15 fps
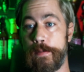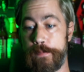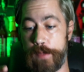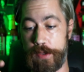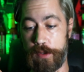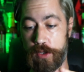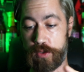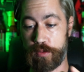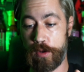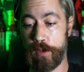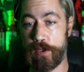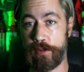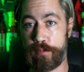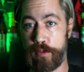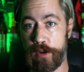and those
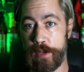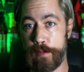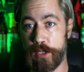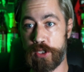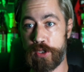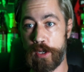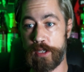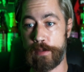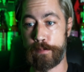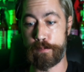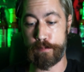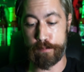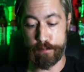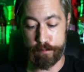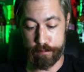roots have pretty much
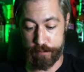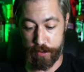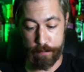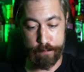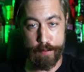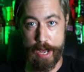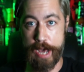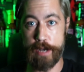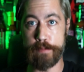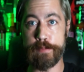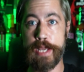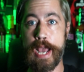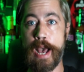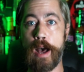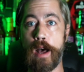they're bottomed
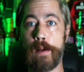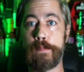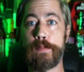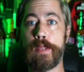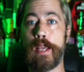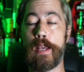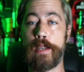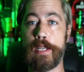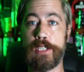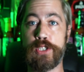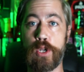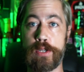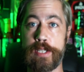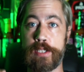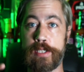out, and I
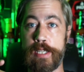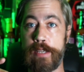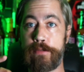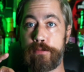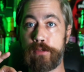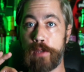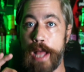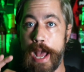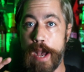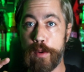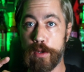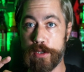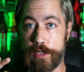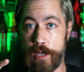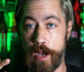start to see
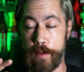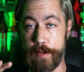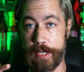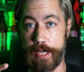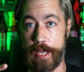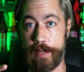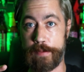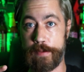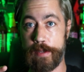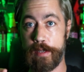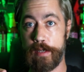flowers coming in.